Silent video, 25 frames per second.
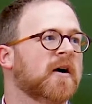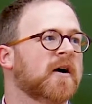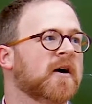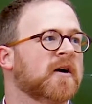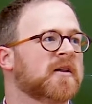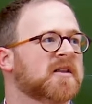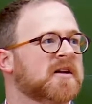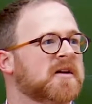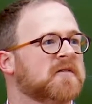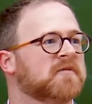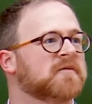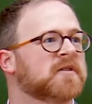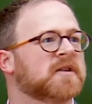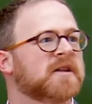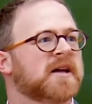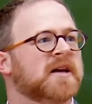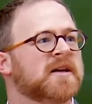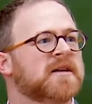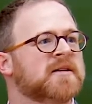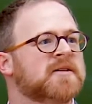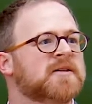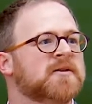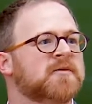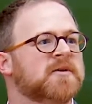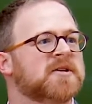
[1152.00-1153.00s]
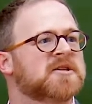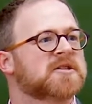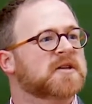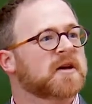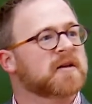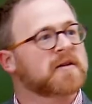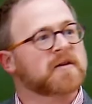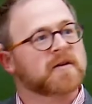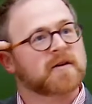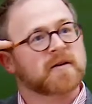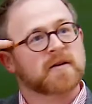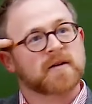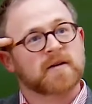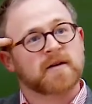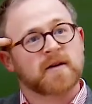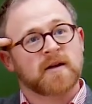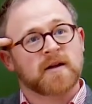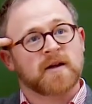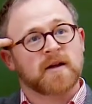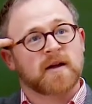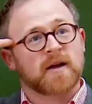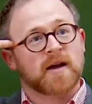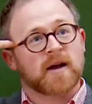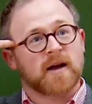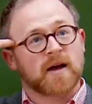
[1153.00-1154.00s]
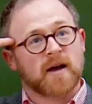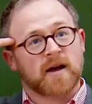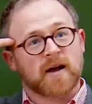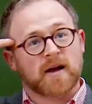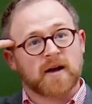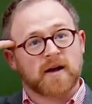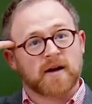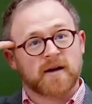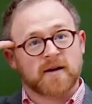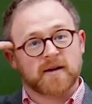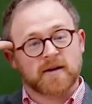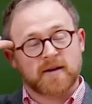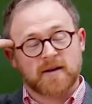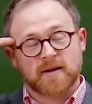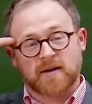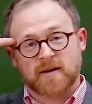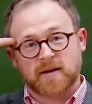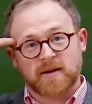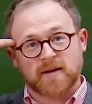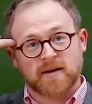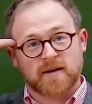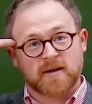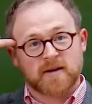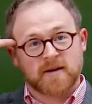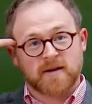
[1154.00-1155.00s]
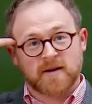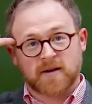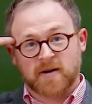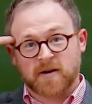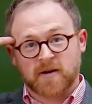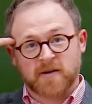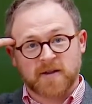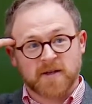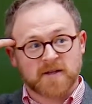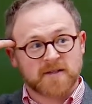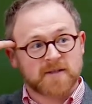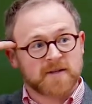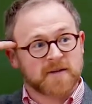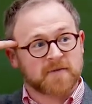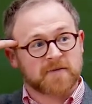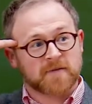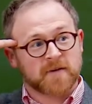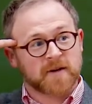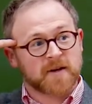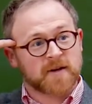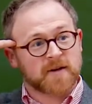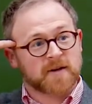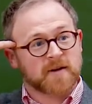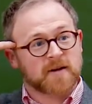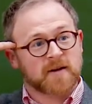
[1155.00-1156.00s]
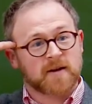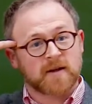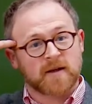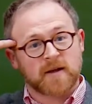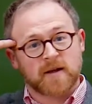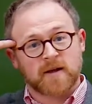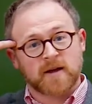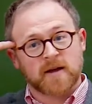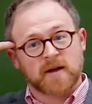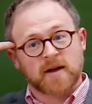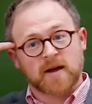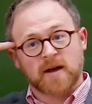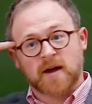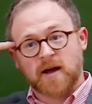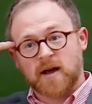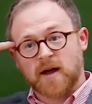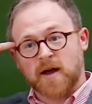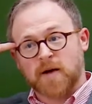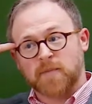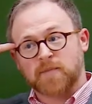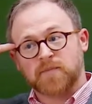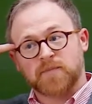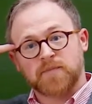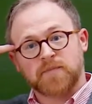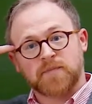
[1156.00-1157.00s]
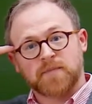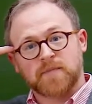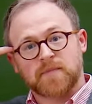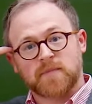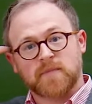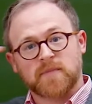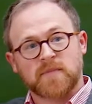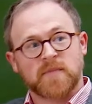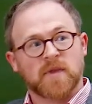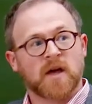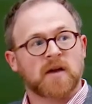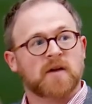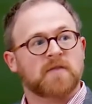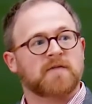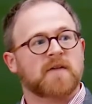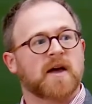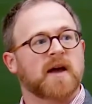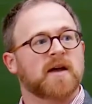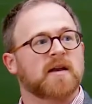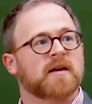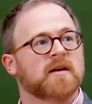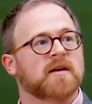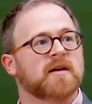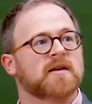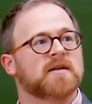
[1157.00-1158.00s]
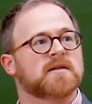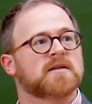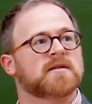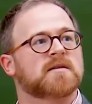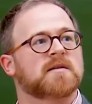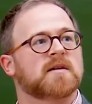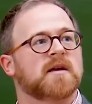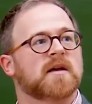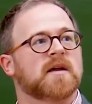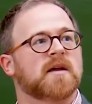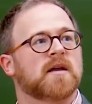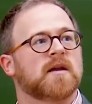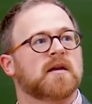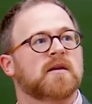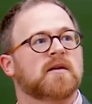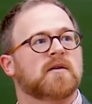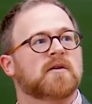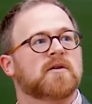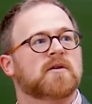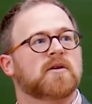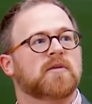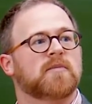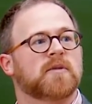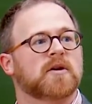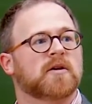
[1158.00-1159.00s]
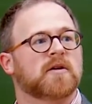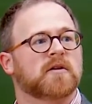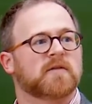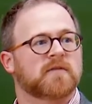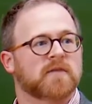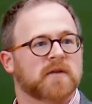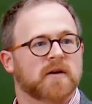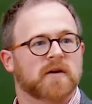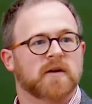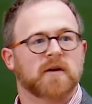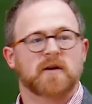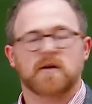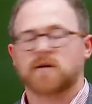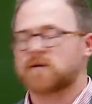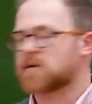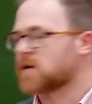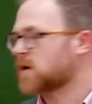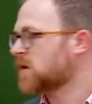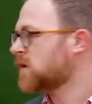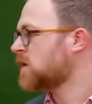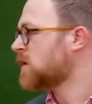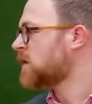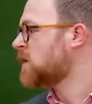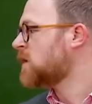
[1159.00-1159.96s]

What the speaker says: Are they related to each other? Are they different? None of that is in Coma Growth theory, right?